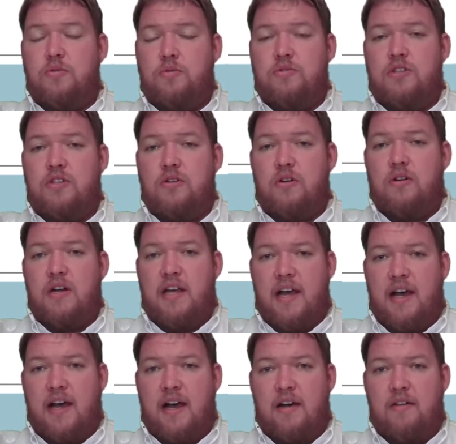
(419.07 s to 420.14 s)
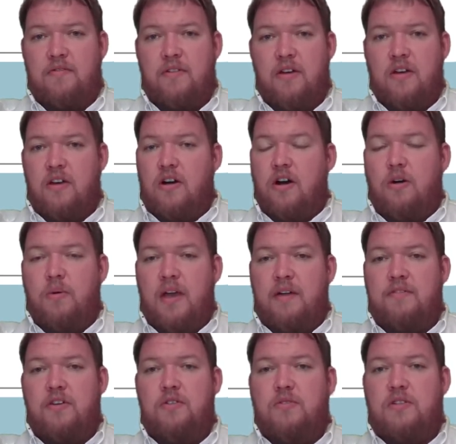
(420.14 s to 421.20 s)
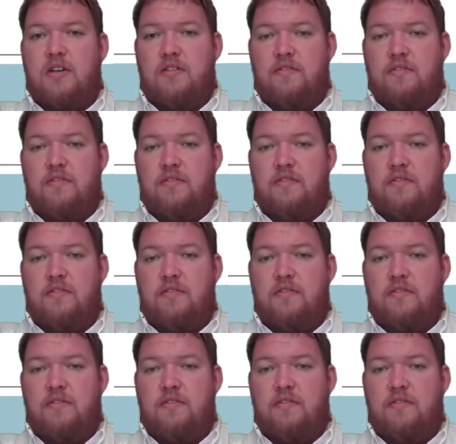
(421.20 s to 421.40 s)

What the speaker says: tools that you already have, all we have to do is